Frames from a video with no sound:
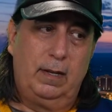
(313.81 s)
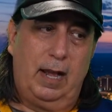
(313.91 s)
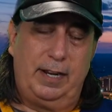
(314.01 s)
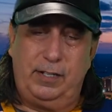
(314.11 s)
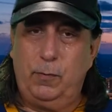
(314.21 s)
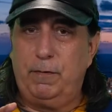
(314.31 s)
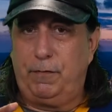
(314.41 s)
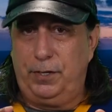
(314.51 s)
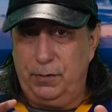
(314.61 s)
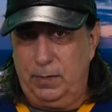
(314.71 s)
I do it for
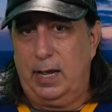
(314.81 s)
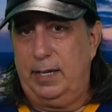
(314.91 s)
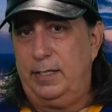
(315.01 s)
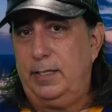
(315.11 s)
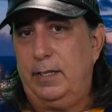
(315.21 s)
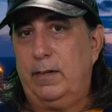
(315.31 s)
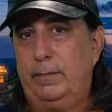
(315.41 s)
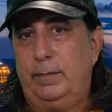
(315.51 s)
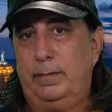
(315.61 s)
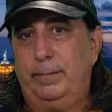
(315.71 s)
you guys, you know?
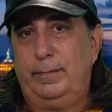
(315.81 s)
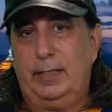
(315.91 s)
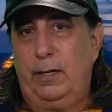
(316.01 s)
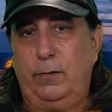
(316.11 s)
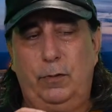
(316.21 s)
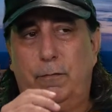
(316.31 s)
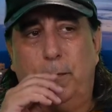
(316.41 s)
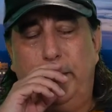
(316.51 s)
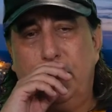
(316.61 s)
I don't do it for me.